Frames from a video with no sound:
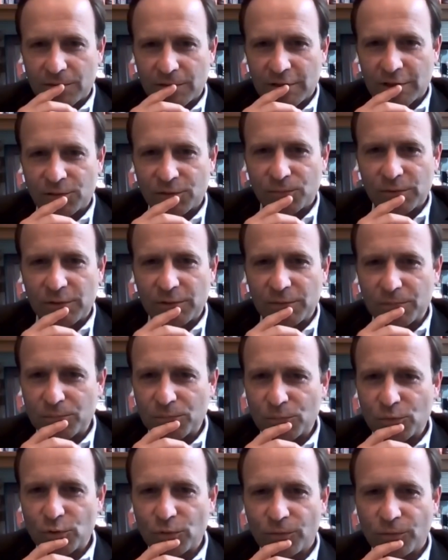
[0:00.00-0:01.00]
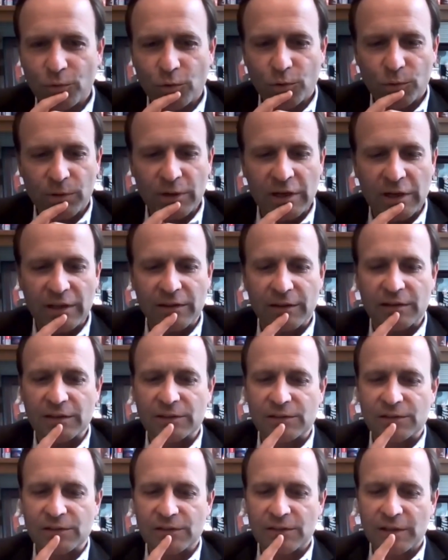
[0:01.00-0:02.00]
as we move forward on
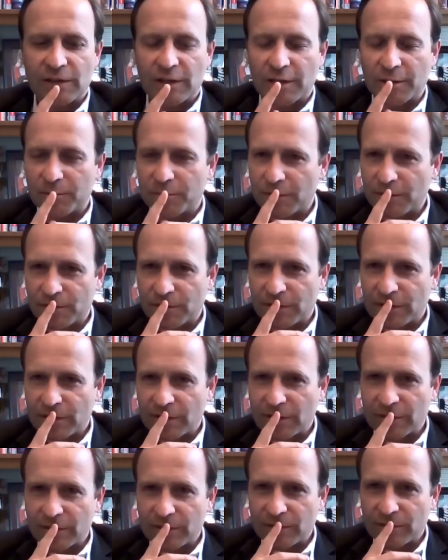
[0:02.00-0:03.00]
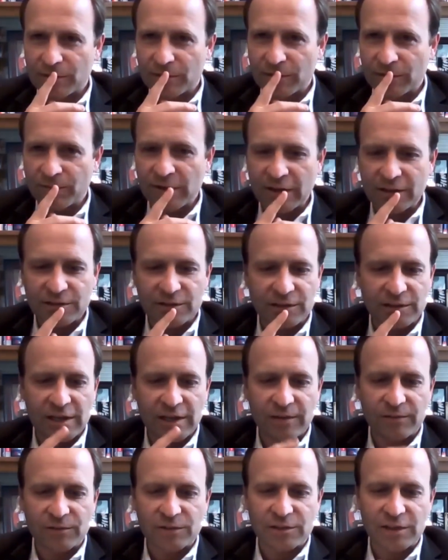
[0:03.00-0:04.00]
this advance this
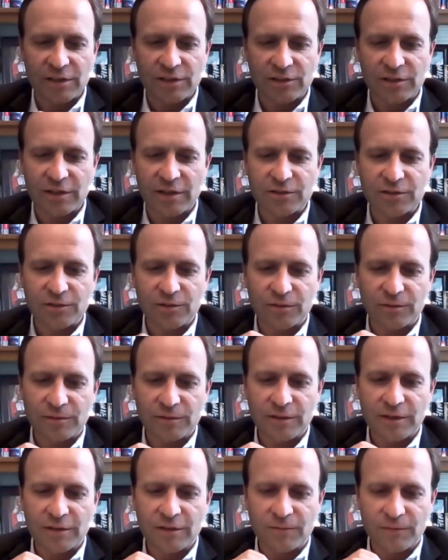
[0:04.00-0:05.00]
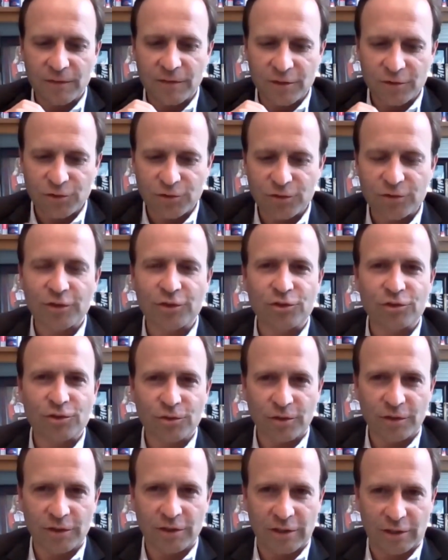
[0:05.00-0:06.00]
conversation, so
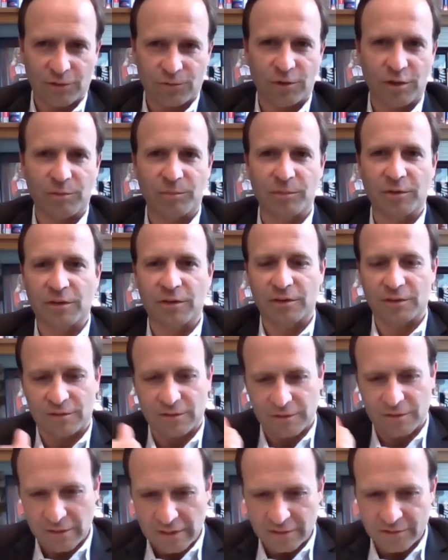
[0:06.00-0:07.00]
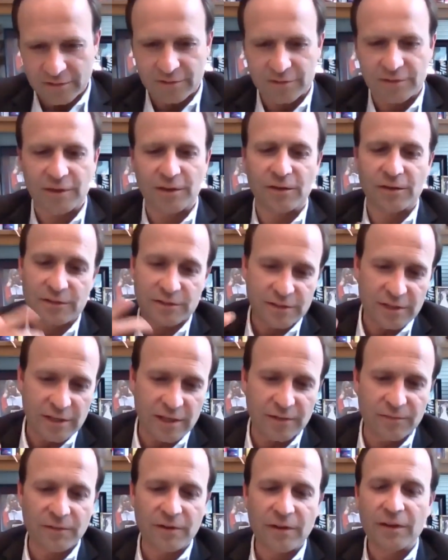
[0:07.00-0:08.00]
ensuring that treatment is necessary,
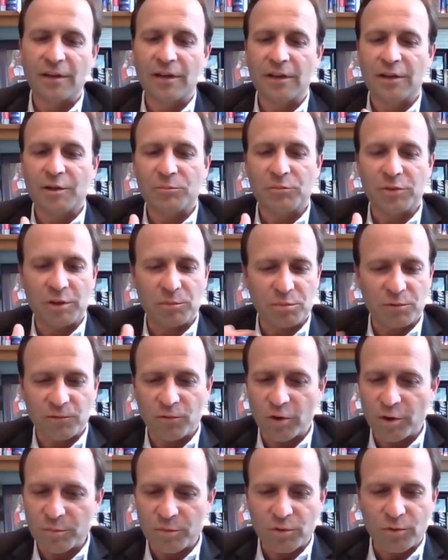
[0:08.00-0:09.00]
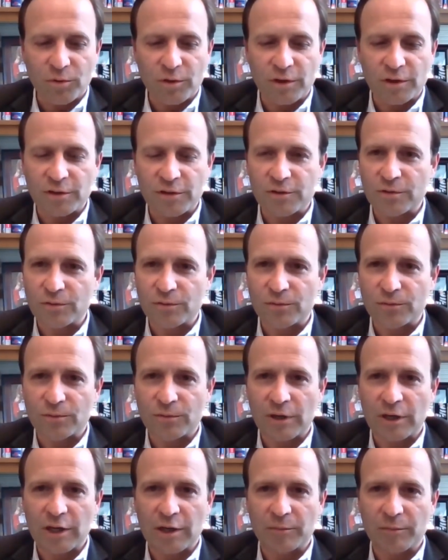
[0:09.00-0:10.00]
safe, being performed according
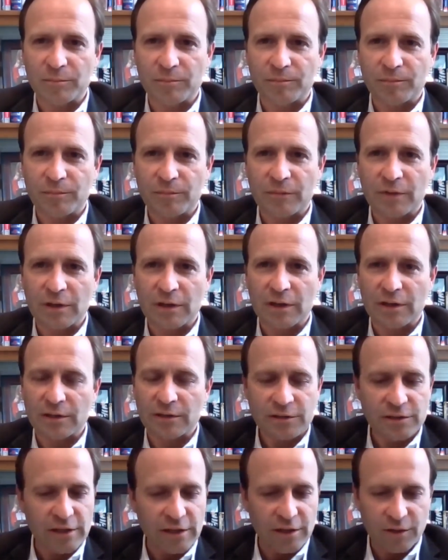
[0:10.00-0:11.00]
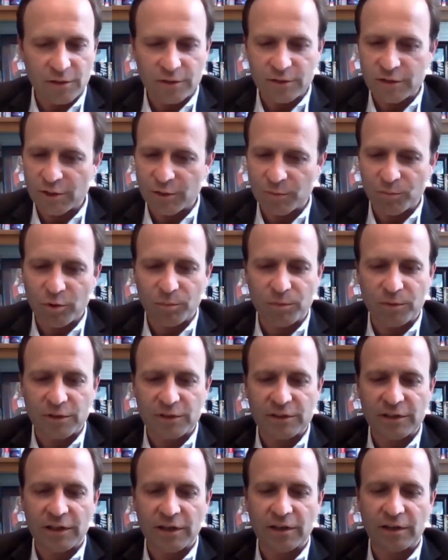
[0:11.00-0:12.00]
to standards in the
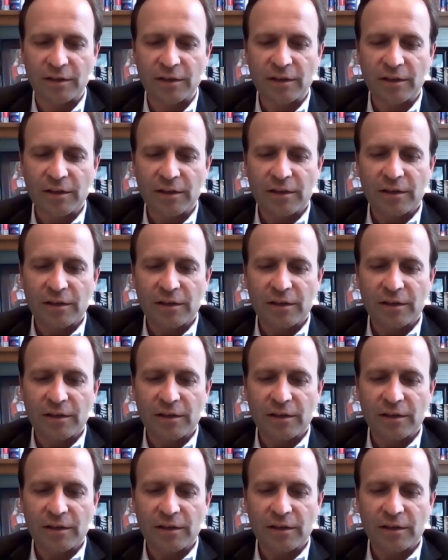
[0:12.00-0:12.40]
appropriate setting